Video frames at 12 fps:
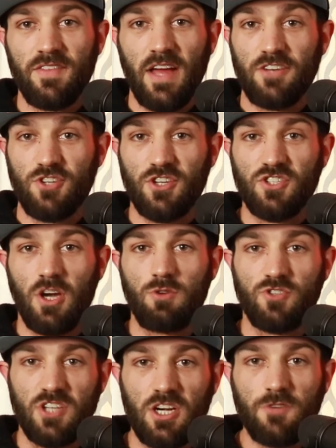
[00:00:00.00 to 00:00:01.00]
that just
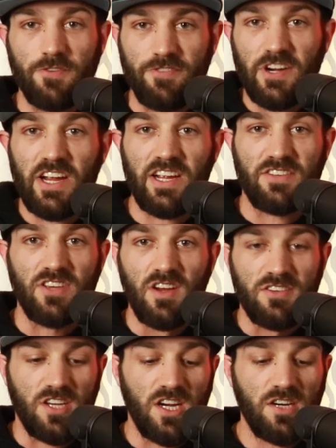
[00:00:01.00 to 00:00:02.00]
goes self defense,
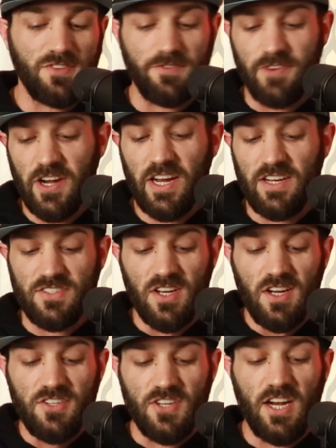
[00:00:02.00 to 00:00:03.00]
self defense,
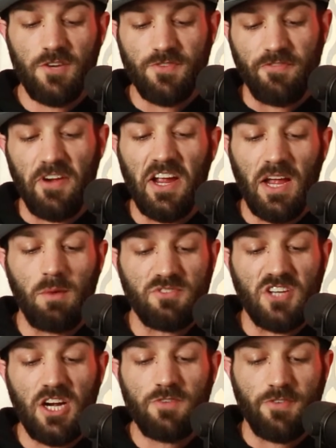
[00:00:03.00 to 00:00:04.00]
self defense. It was
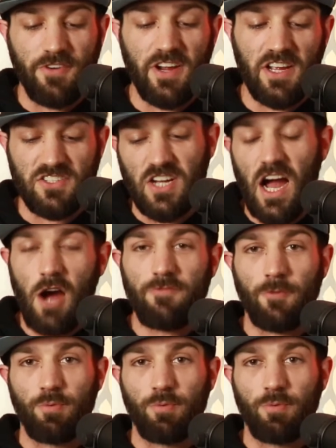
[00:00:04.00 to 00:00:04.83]
self defense. Kyle for